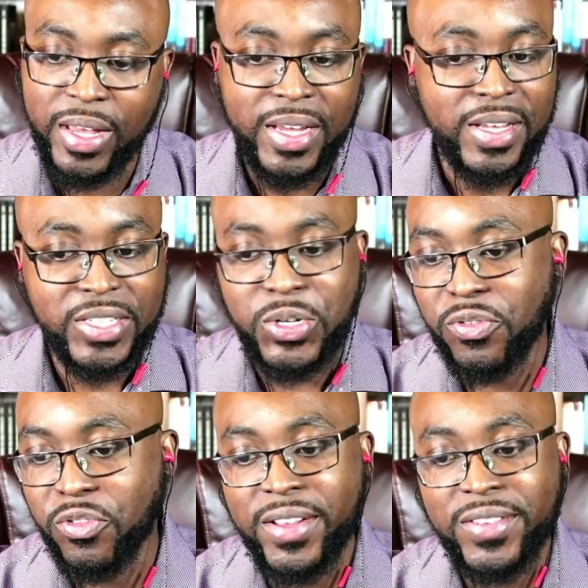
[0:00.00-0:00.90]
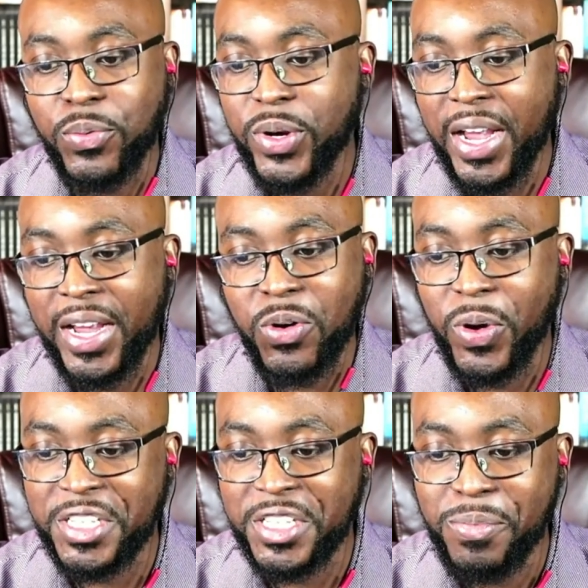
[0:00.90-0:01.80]
So friends, we're not gonna
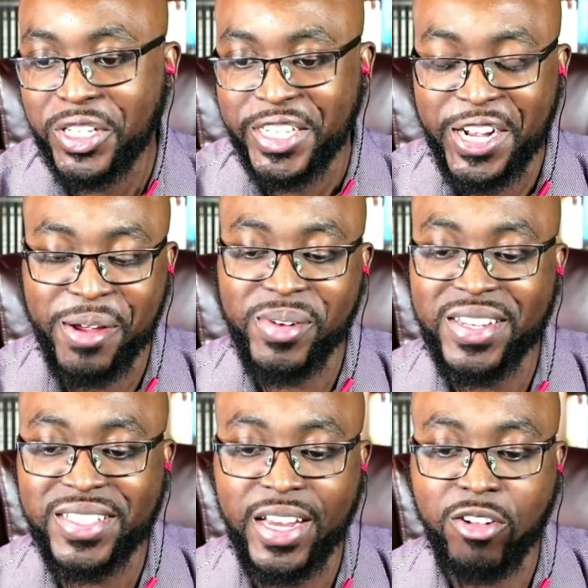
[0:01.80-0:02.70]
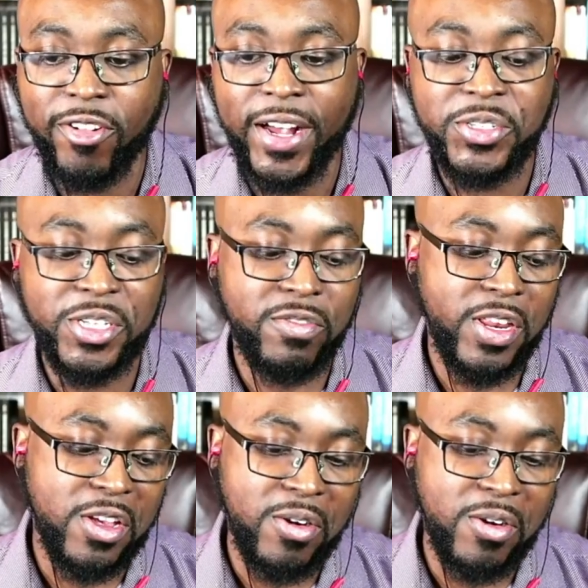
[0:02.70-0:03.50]
waste any more time. Let's get right to this video.